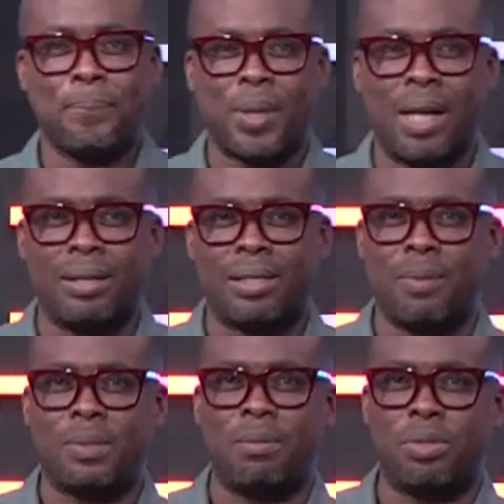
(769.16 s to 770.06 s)
Uncle Sam
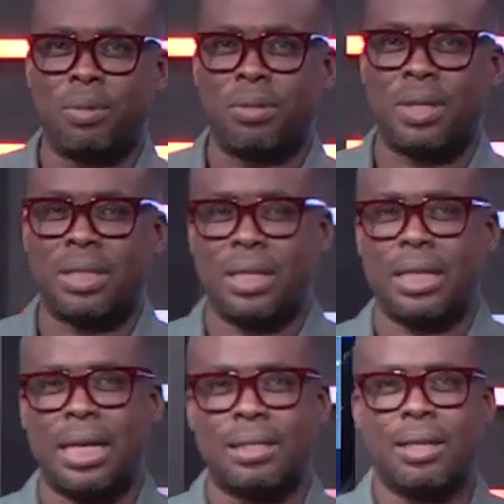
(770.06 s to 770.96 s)
seems to be threatening
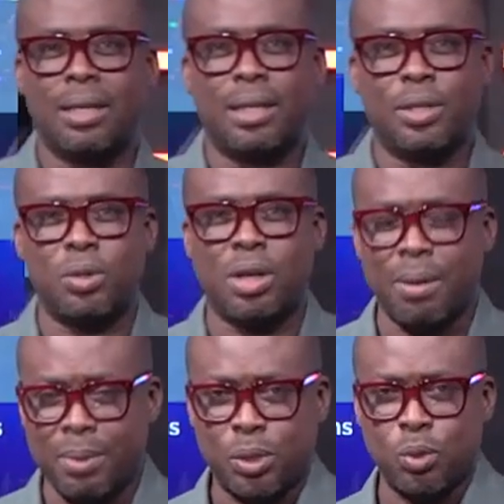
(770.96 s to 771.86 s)
that they should
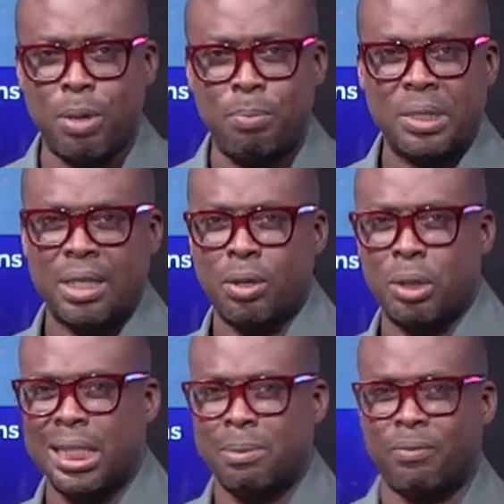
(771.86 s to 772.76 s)
grab the two MPs and
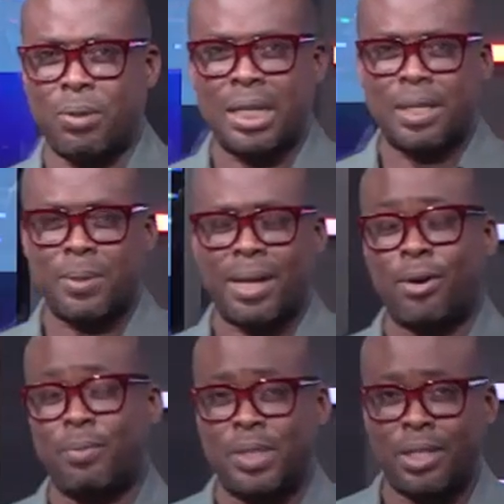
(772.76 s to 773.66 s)
hold them before the disciplinary
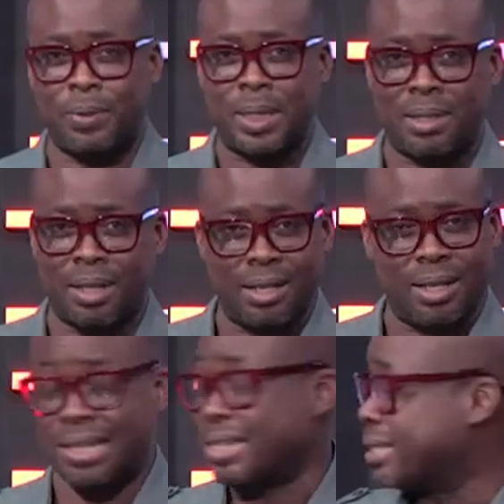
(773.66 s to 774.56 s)
committee of the General
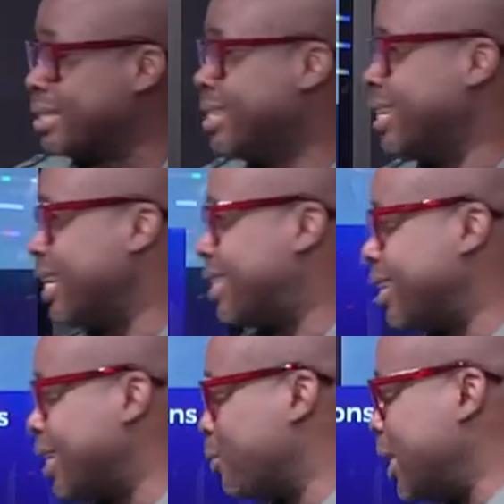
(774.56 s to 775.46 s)
Legal Council. I think
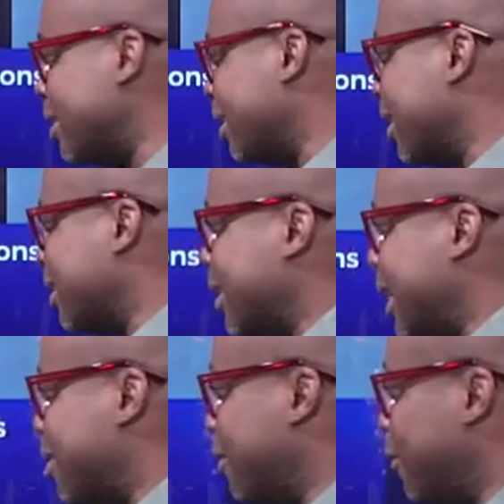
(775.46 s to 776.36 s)
that's what he suggested. I don't